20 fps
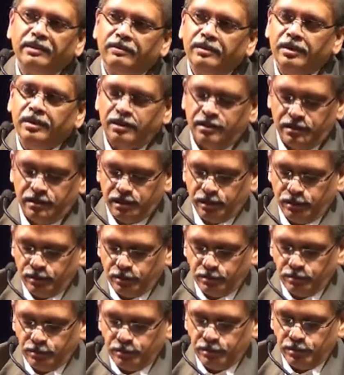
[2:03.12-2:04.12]
they were
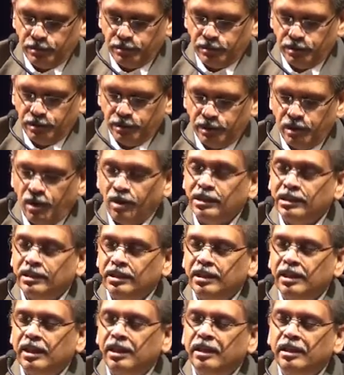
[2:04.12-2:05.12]
not
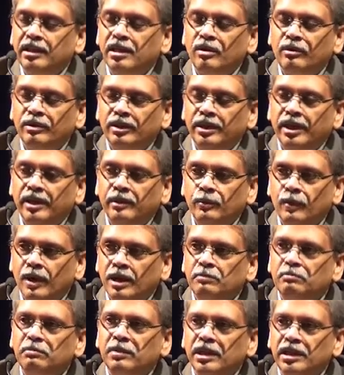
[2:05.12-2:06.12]
settling down in any
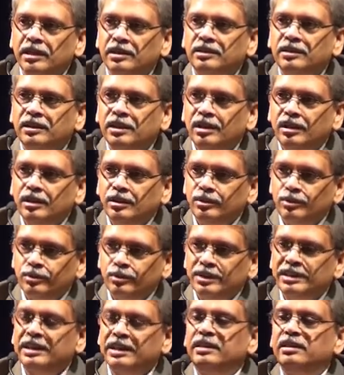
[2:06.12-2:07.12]
one place,
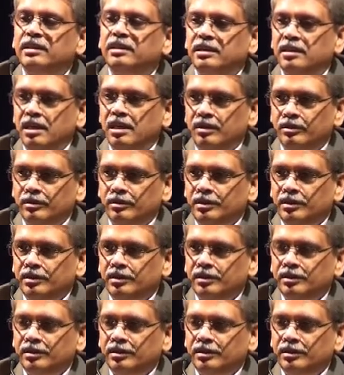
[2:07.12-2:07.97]
to settle down.